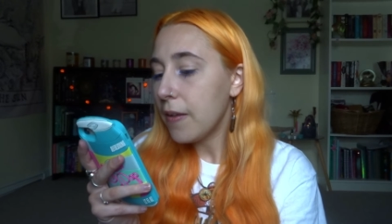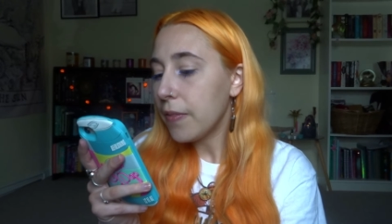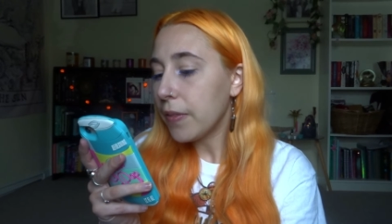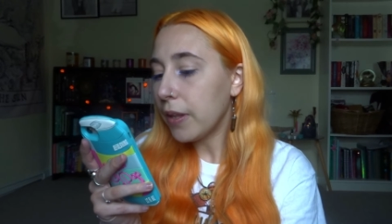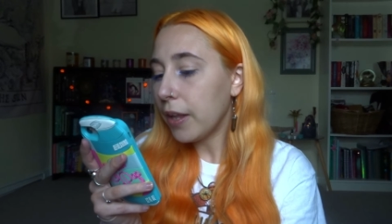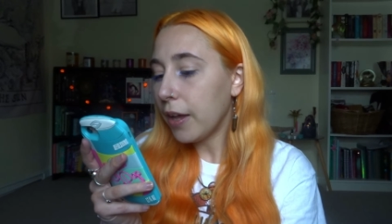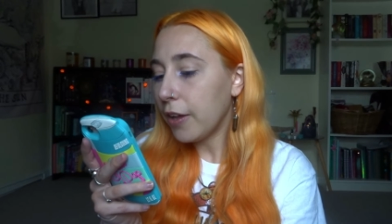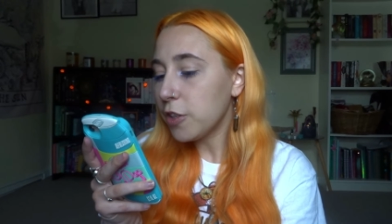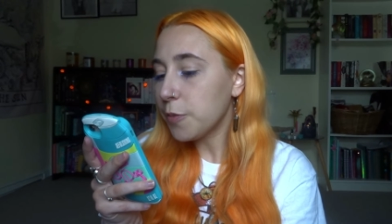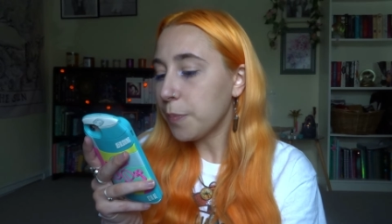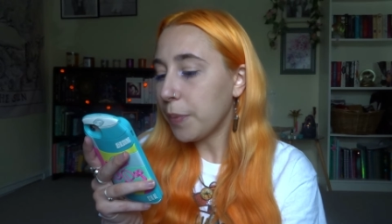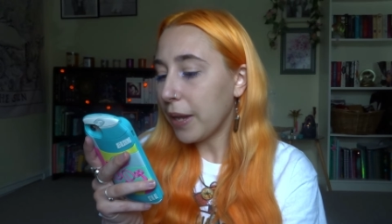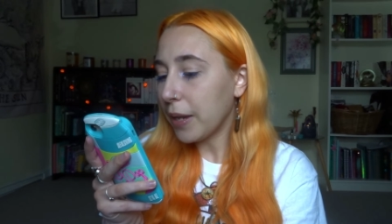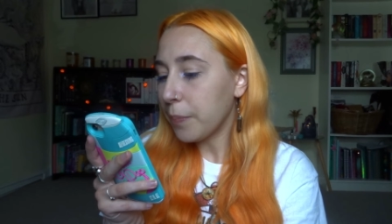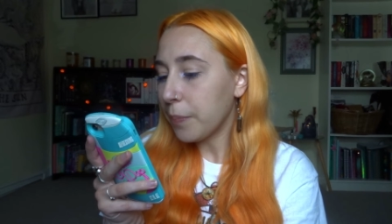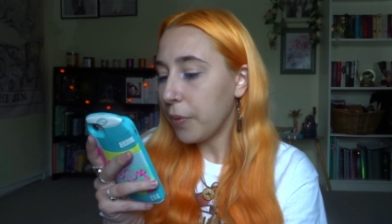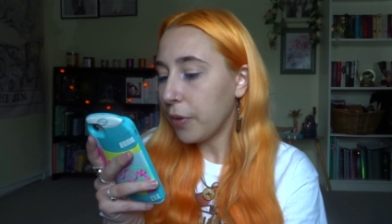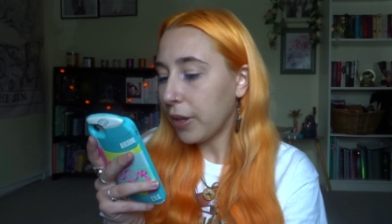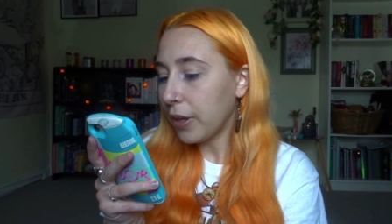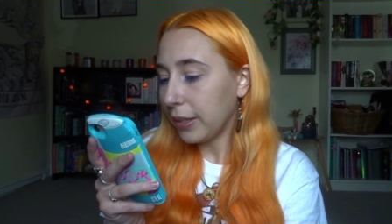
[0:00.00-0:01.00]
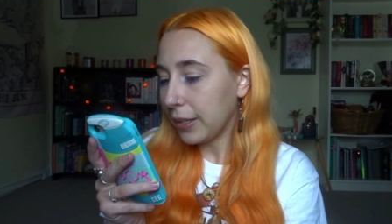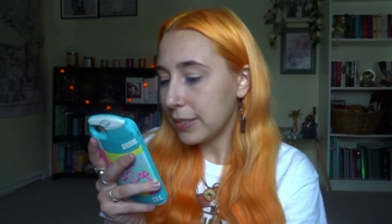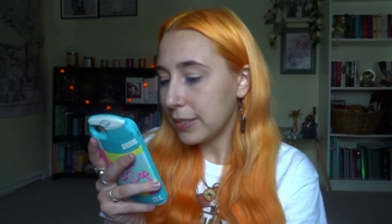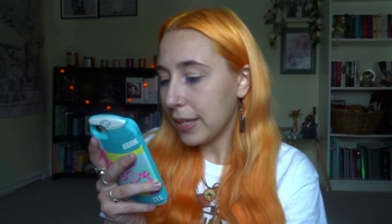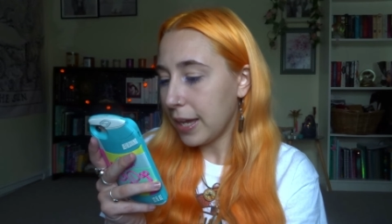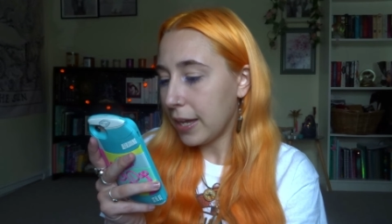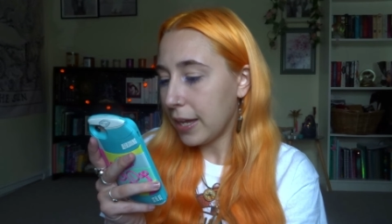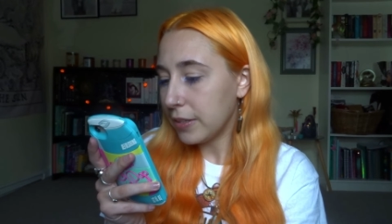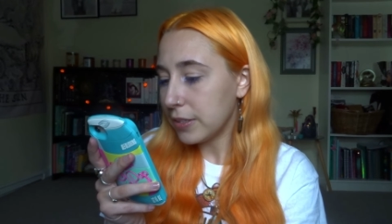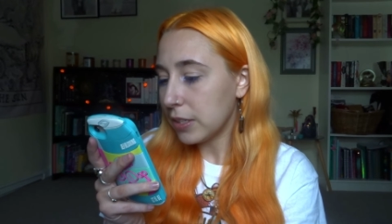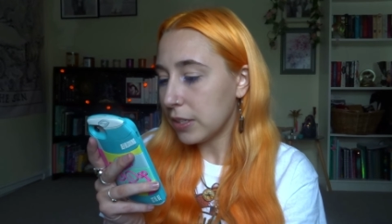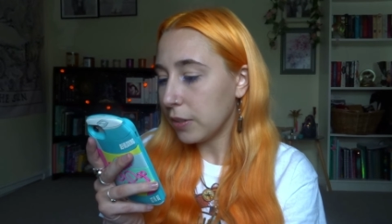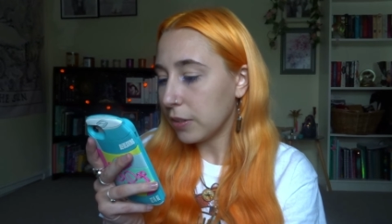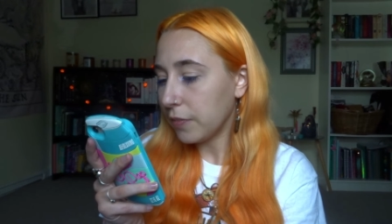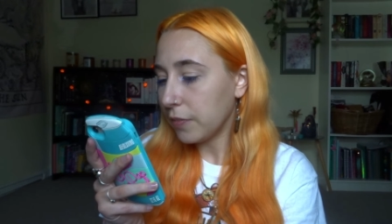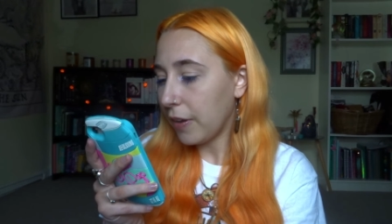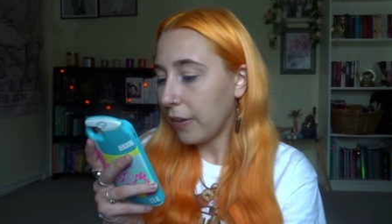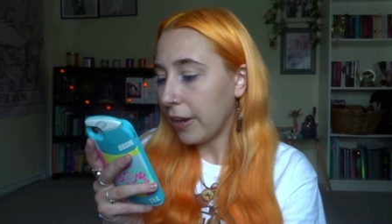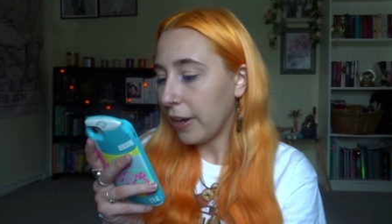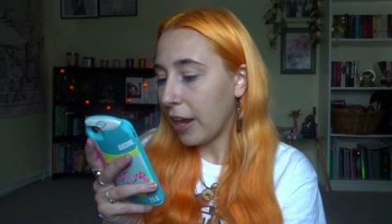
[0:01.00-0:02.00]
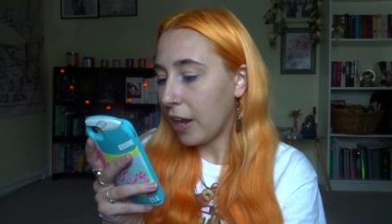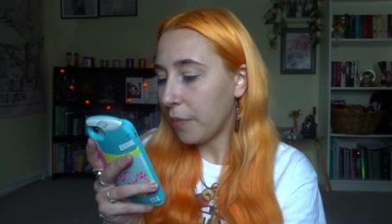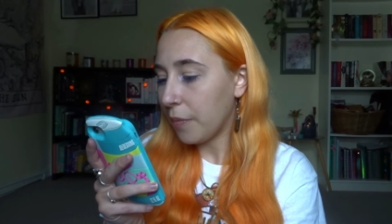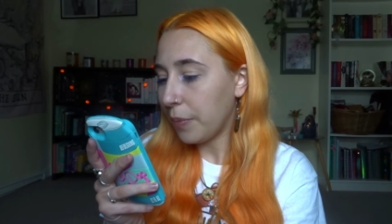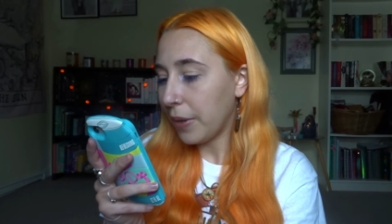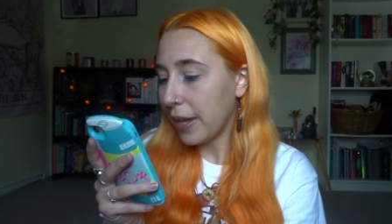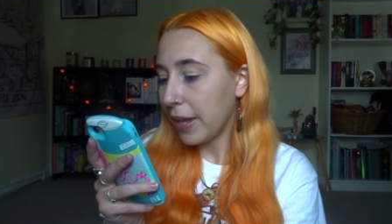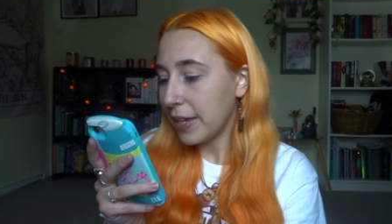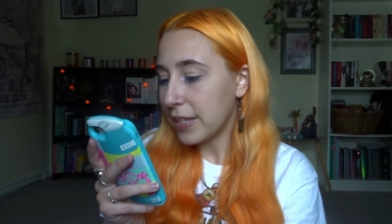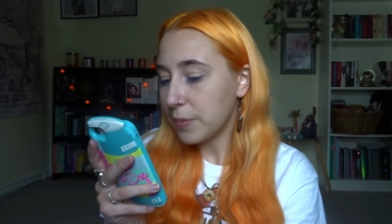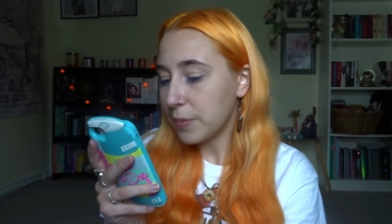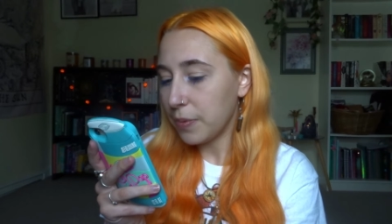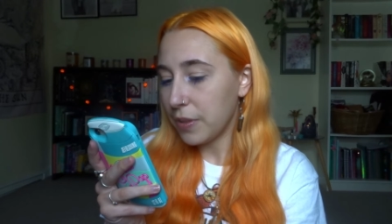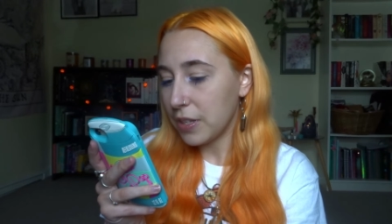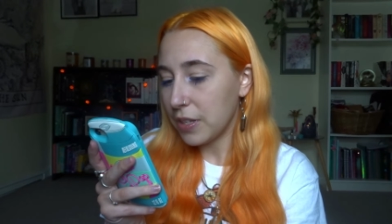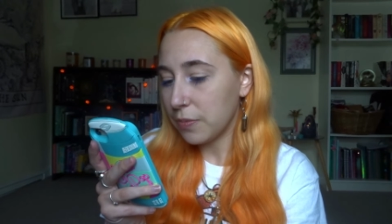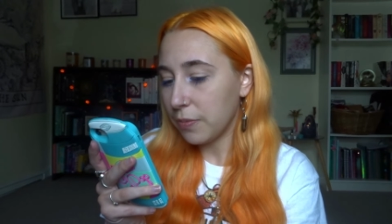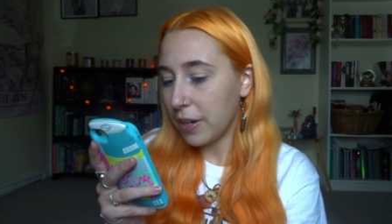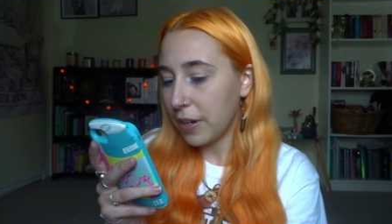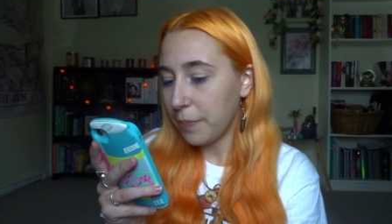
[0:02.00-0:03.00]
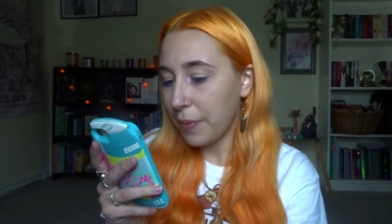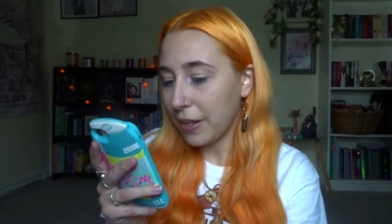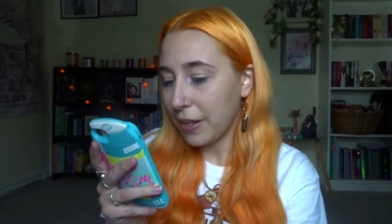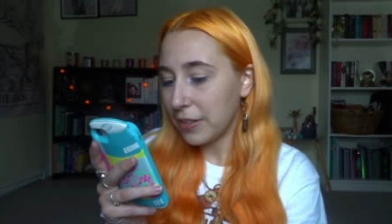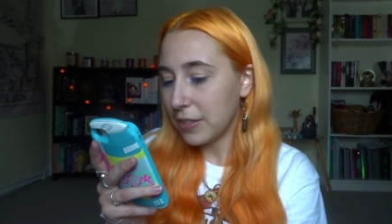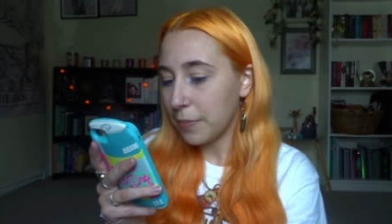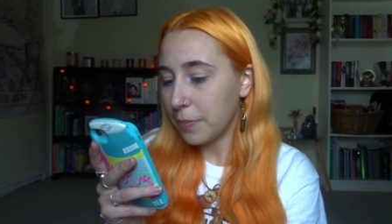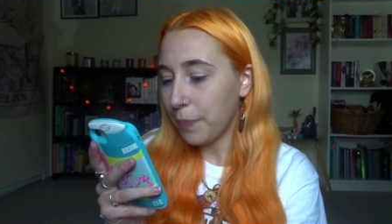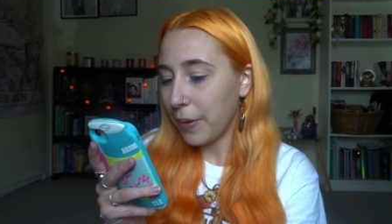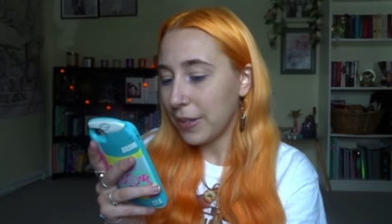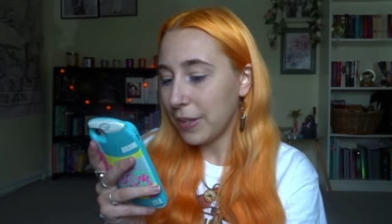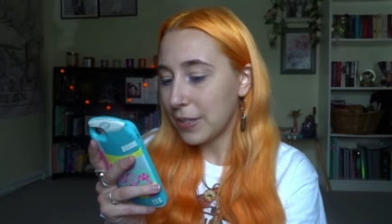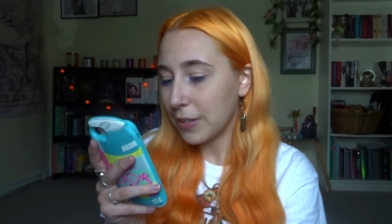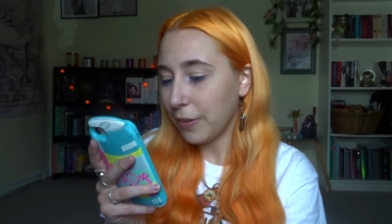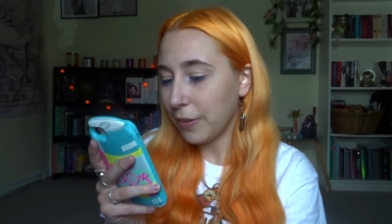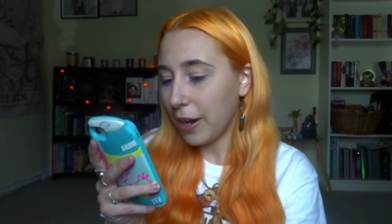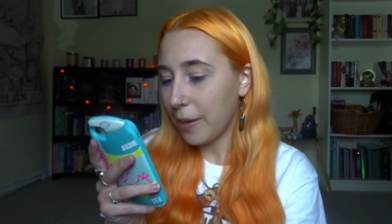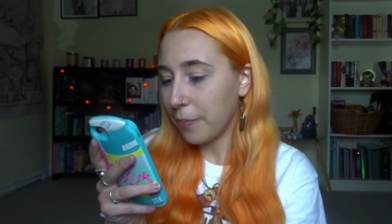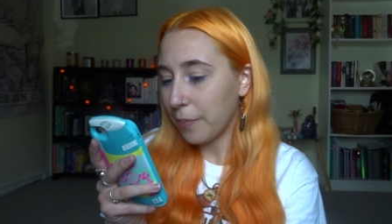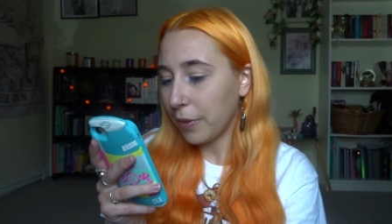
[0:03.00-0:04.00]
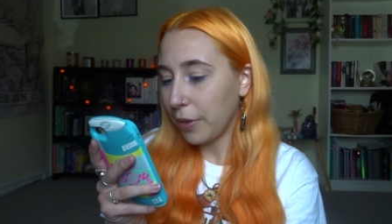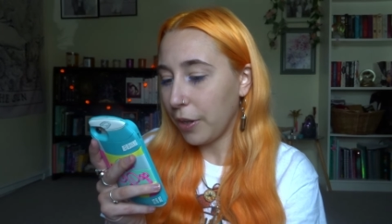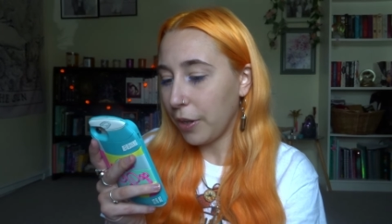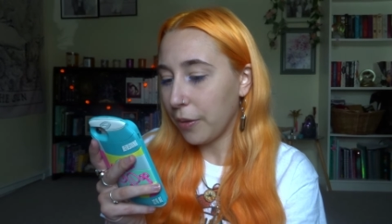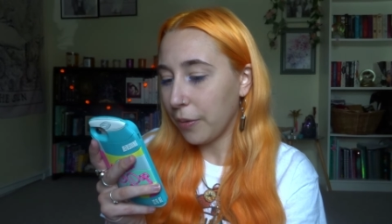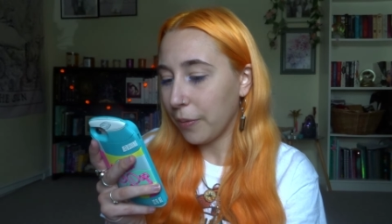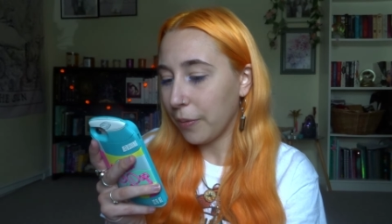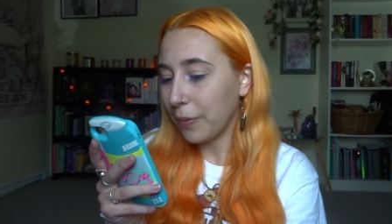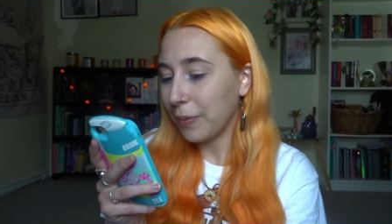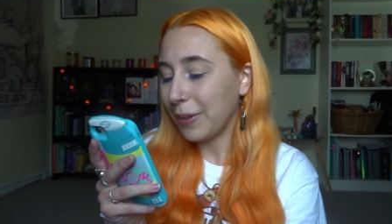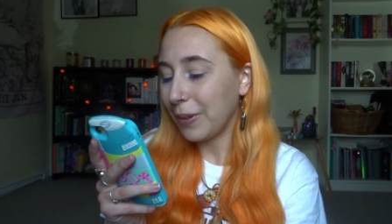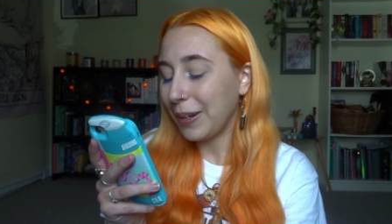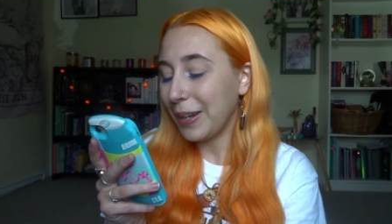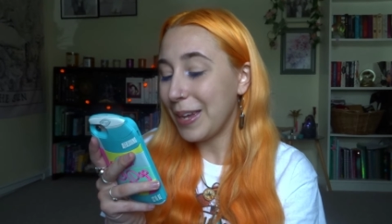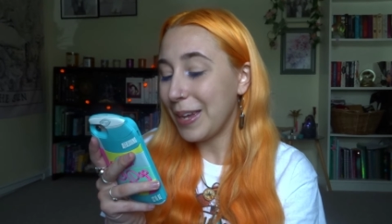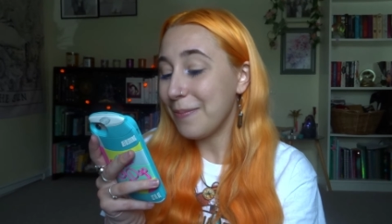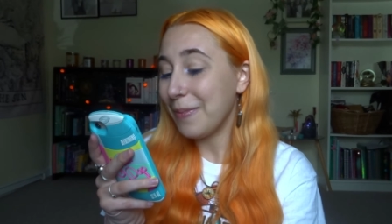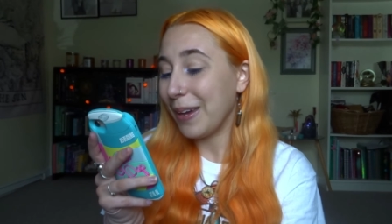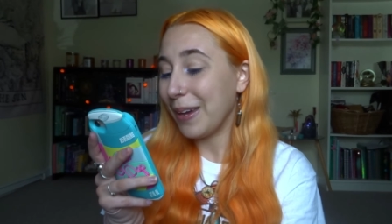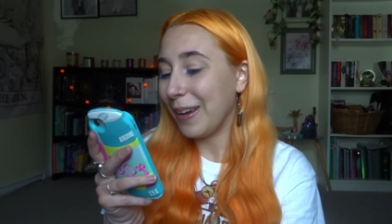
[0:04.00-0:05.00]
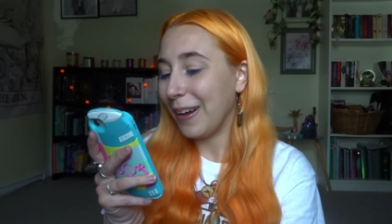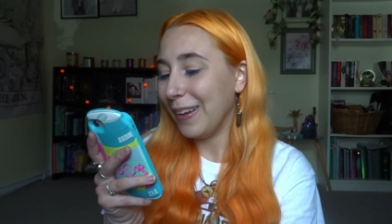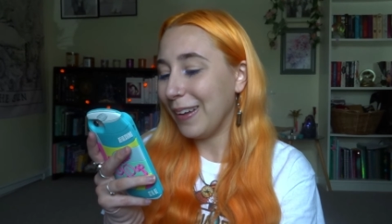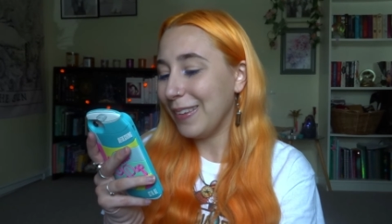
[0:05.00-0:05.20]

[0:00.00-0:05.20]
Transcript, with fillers: The large black book in his hands looked very out of place, with its red pent pentagram gleaming